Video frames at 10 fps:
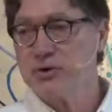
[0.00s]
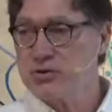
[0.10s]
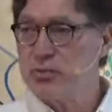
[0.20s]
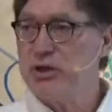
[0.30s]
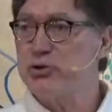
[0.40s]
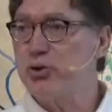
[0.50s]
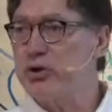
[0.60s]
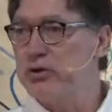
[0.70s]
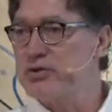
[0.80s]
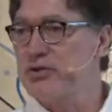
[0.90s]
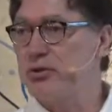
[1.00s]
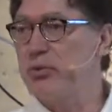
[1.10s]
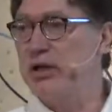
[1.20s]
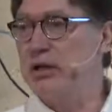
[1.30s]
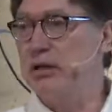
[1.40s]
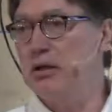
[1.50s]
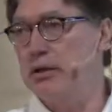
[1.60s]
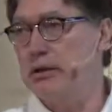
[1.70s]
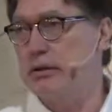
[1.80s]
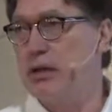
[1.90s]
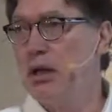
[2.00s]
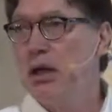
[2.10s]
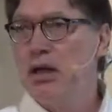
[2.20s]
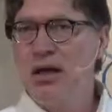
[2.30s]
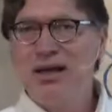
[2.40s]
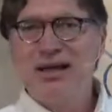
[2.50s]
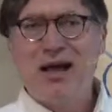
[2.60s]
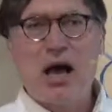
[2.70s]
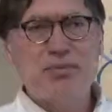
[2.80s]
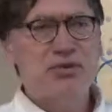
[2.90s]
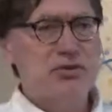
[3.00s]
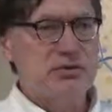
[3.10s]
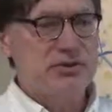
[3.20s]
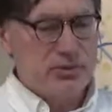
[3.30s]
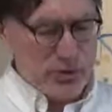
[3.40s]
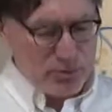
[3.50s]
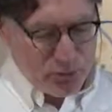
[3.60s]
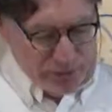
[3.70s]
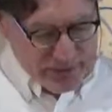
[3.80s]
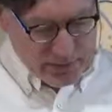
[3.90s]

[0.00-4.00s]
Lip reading: So many triggers, so many obstacles, so many points